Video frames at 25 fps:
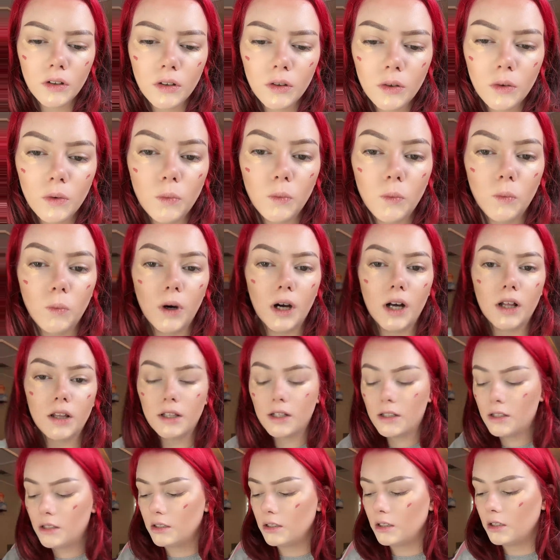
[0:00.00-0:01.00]
While
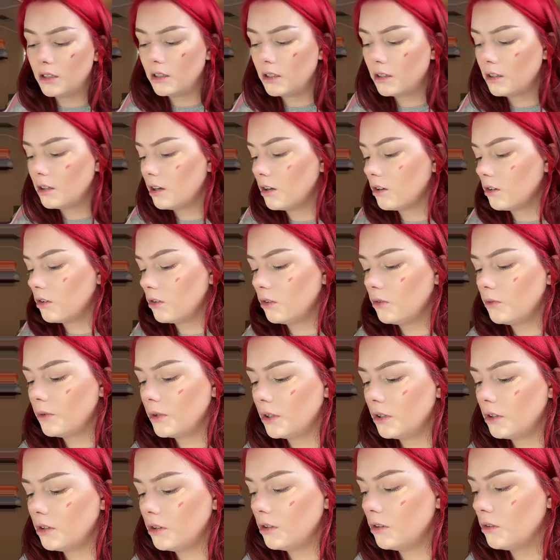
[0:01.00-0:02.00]
that's sitting, I'll go
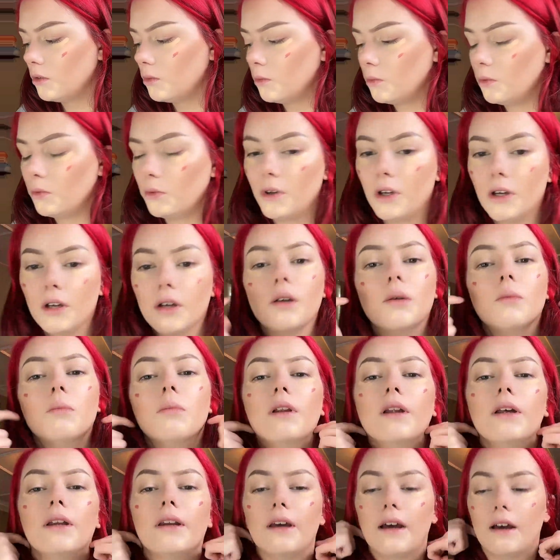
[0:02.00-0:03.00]
in and
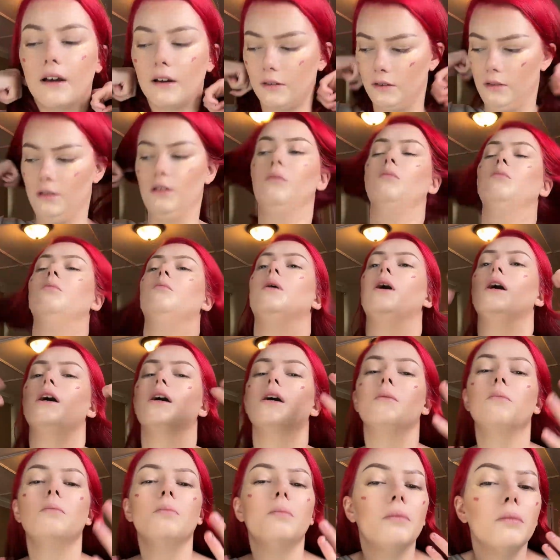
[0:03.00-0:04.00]
blend out my
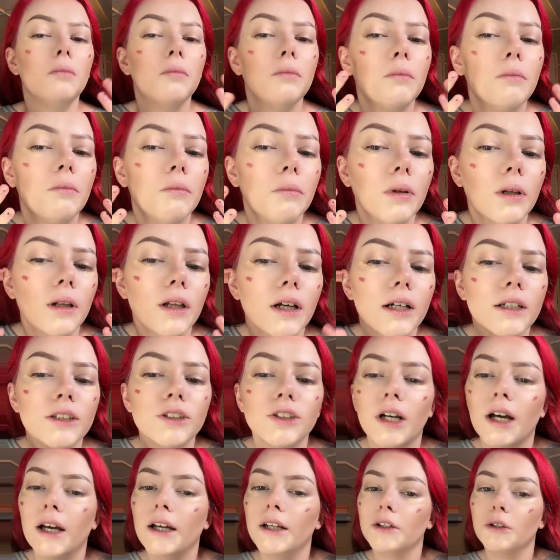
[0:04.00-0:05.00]
blush.
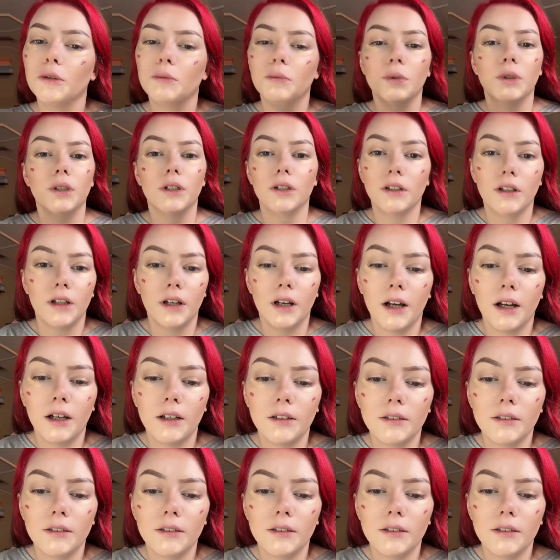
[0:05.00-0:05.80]
I don't put a lot.